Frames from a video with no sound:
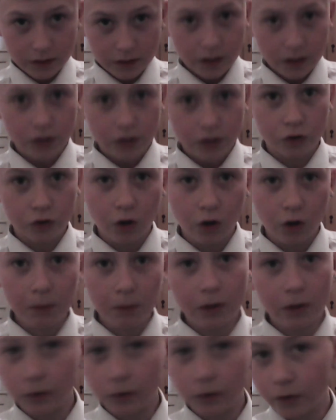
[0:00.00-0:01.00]

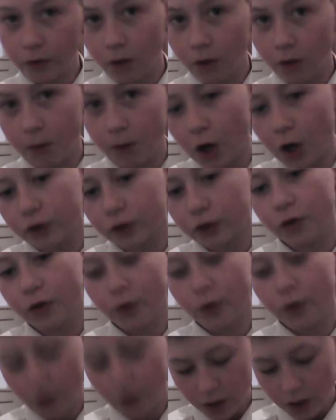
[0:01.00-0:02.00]
Normal, not Mark II,
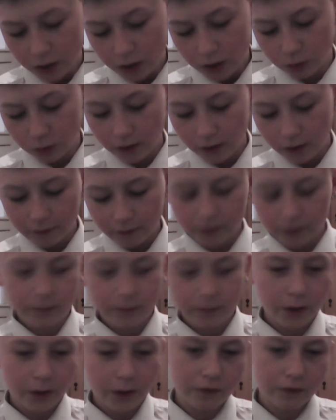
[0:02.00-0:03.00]
don't have enough money
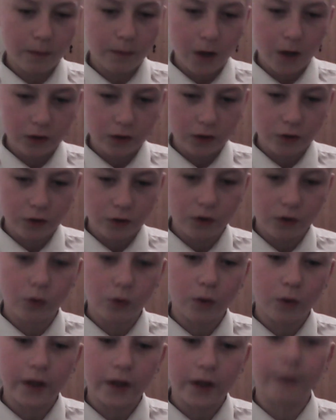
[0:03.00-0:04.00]
for the Mark II,
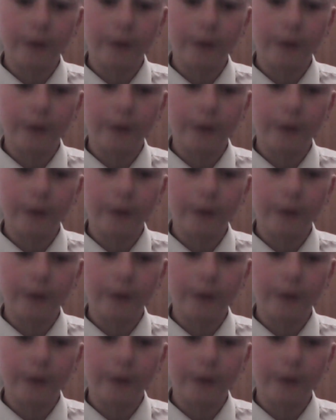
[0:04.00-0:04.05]
okay.